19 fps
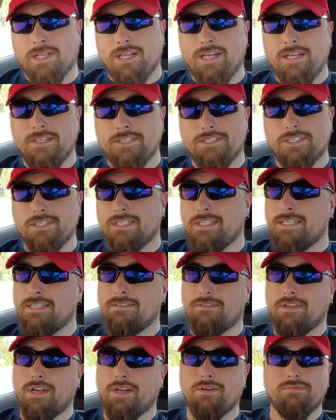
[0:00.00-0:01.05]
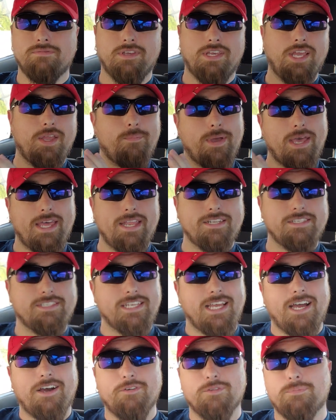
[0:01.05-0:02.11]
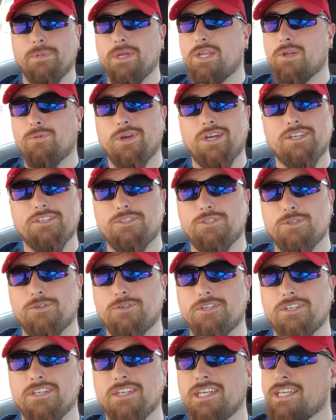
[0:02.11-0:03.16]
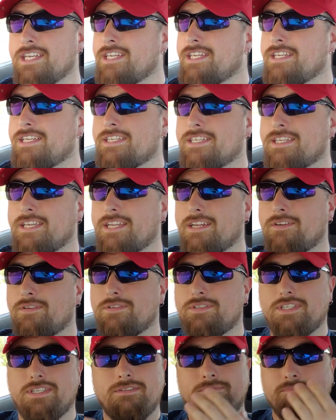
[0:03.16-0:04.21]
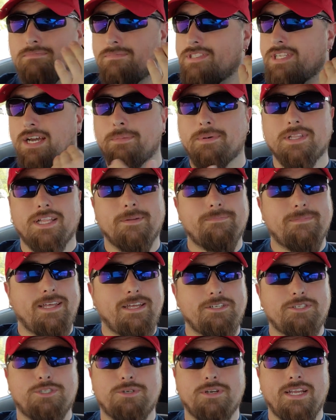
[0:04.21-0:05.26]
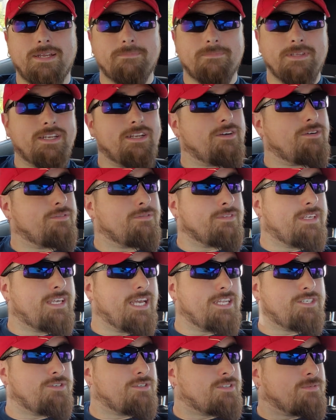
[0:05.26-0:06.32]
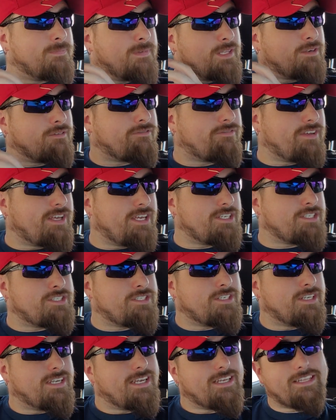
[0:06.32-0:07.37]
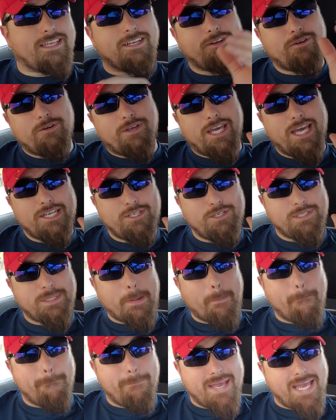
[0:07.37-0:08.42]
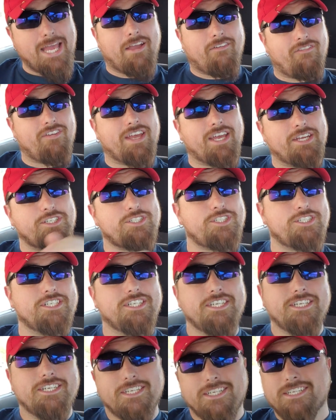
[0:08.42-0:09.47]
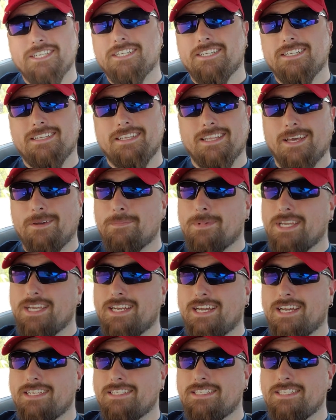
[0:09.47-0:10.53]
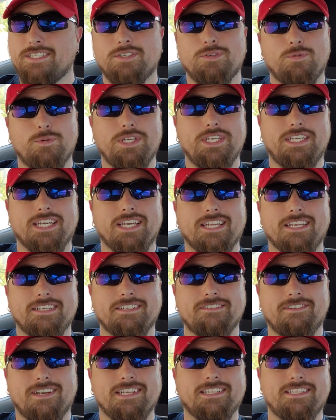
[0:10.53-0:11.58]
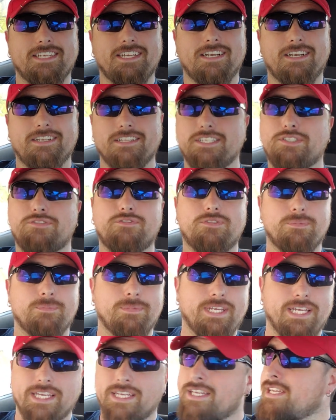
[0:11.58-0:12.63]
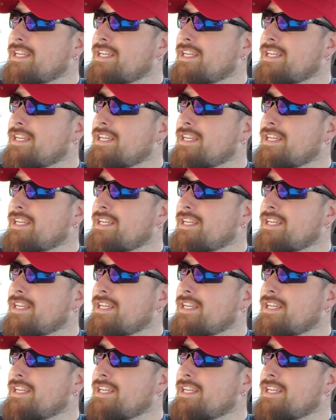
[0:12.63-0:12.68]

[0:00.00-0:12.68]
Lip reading: lunch, and then, you know, keep heading south, make your way to Seward. You know, double up that trip, you know, catch you some little fish and then go catch you some big fish. That'd be an ideal weekend right there, at least for me.